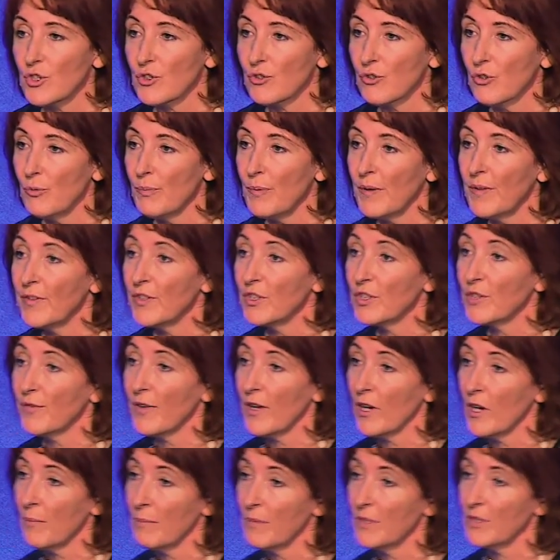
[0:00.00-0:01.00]
Group in the
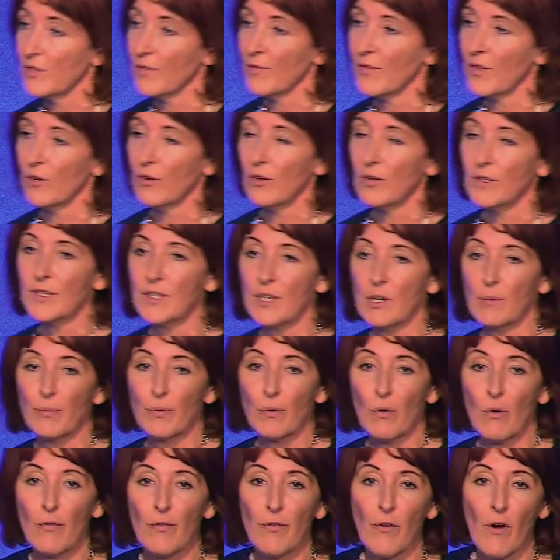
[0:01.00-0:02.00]
development of the nursing
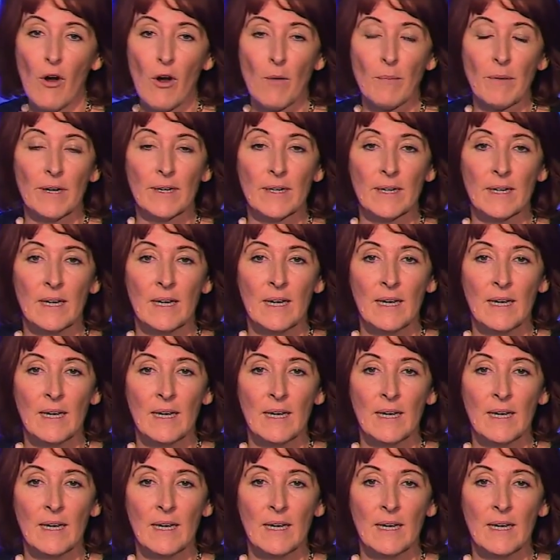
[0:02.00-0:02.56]
pro forma.